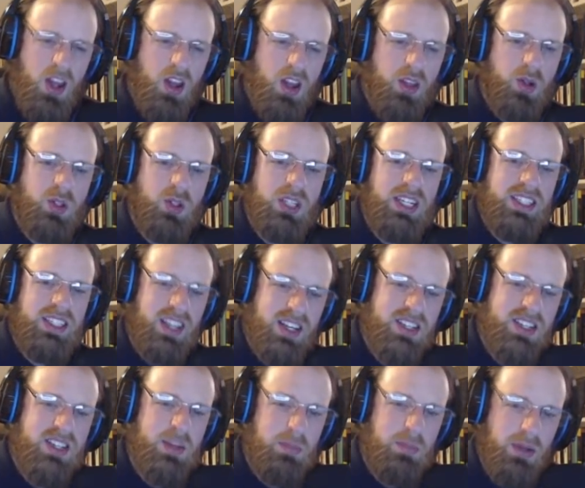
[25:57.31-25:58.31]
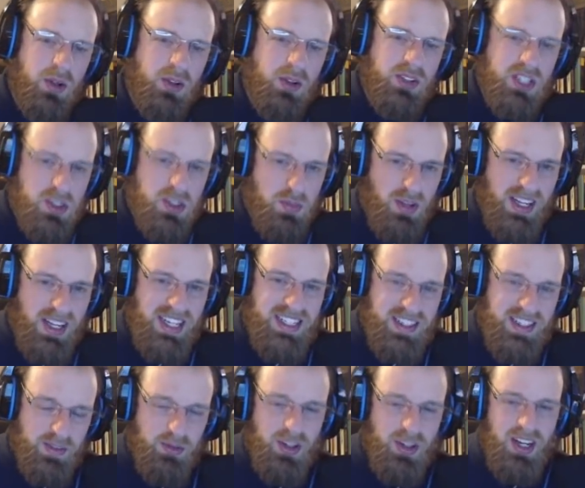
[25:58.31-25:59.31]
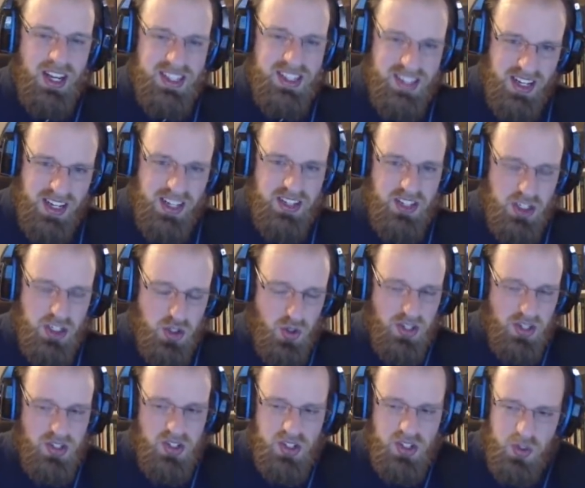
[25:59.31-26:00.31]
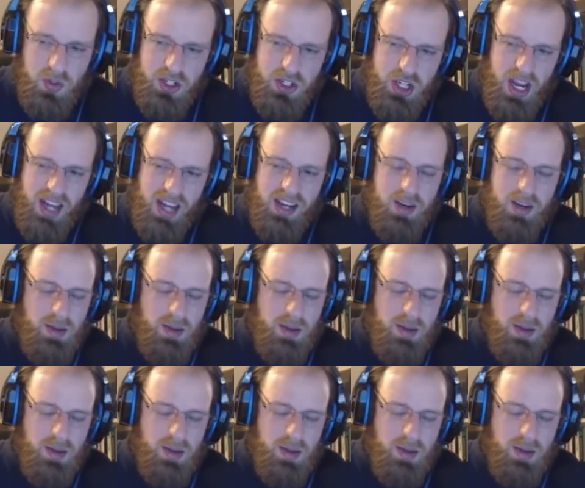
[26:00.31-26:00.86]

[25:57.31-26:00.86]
Thirdly, does the build display different ascendancy choices? So we chatted about